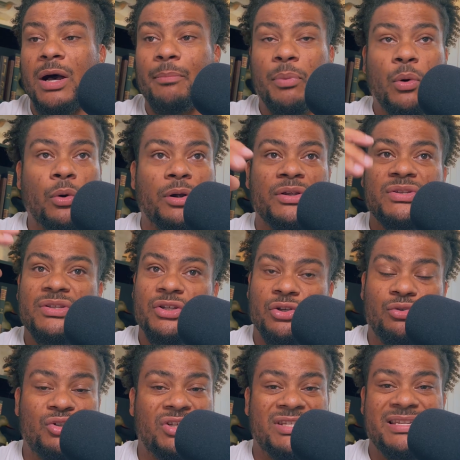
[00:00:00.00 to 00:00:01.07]
boards. You
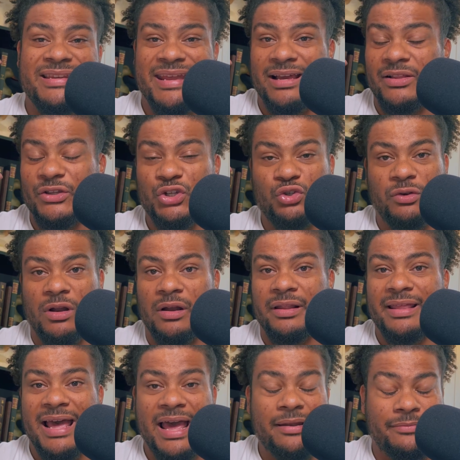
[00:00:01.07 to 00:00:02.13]
just nail it straight onto
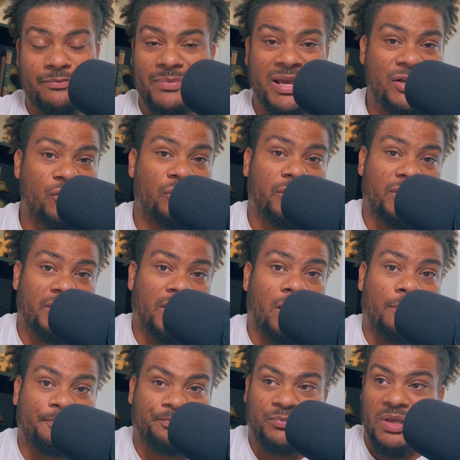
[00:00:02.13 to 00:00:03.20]
that, and you're good to go.